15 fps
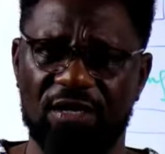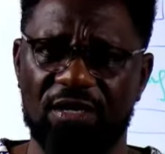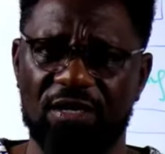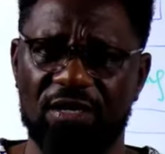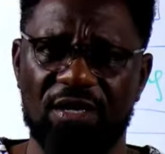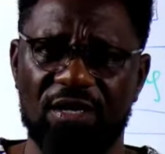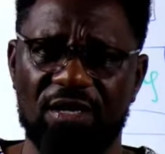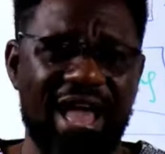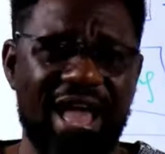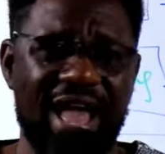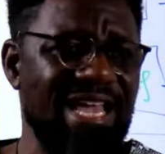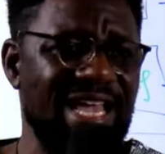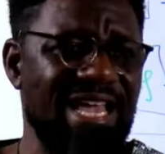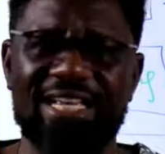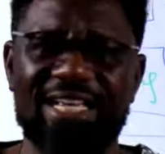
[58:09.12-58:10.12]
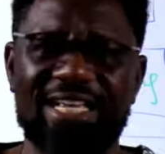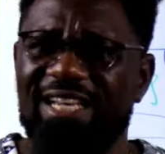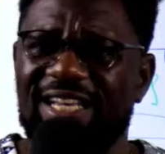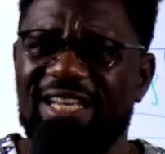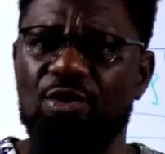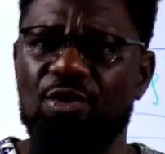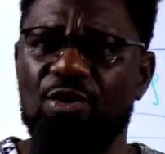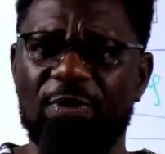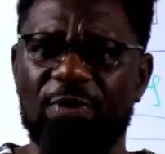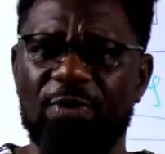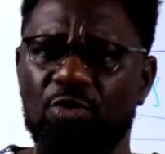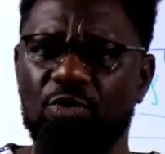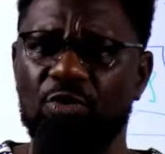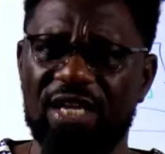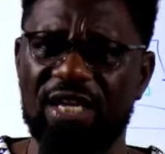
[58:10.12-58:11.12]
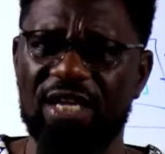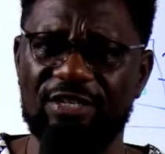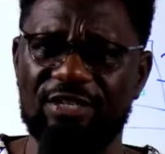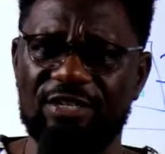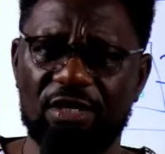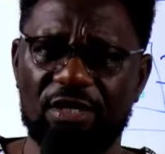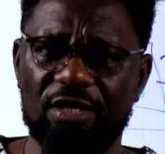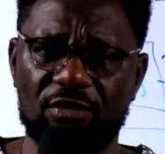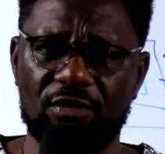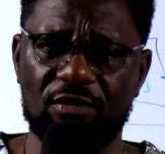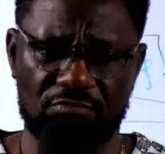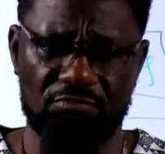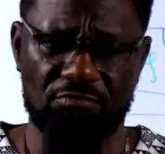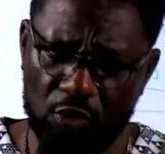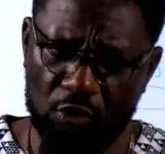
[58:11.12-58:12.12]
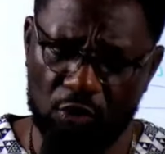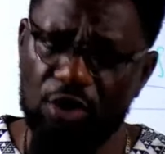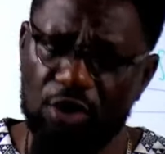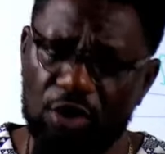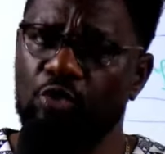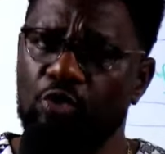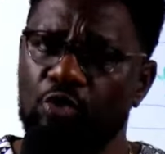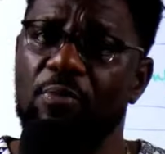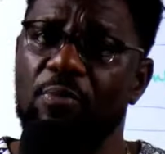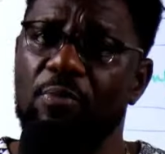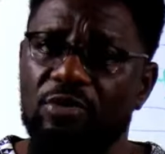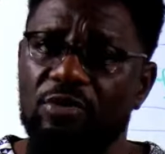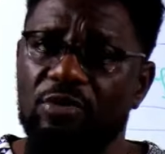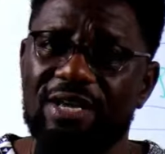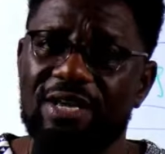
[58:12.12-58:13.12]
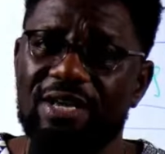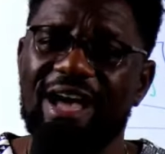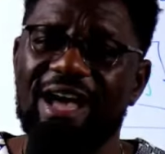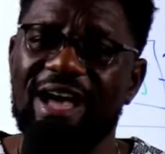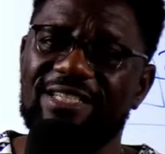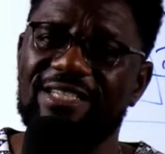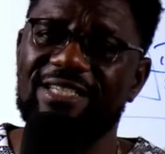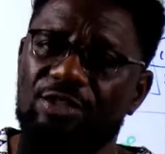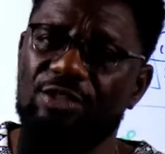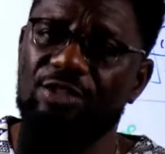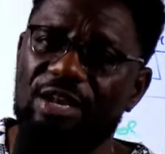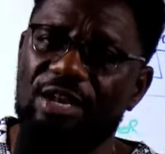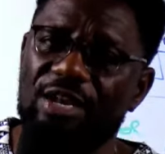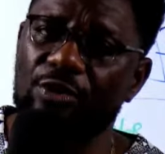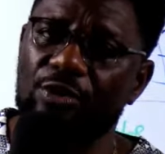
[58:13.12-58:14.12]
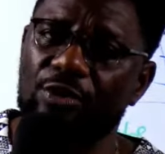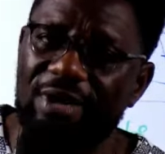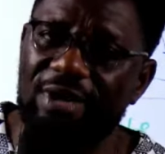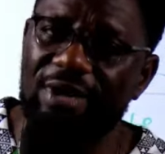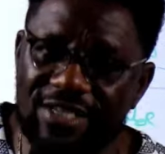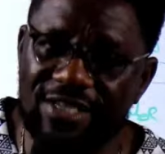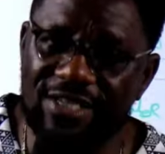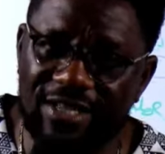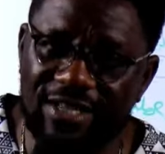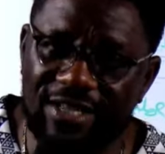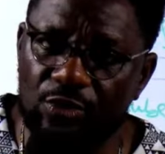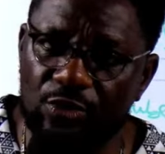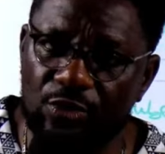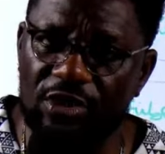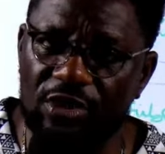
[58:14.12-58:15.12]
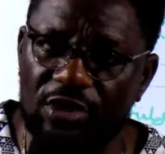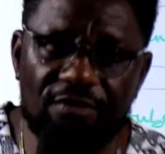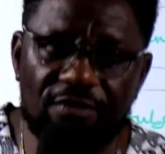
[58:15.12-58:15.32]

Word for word: Highest case scenario, you spent 2-3 years on it. Continue to post, and since you are the one to be writing your articles yourself, what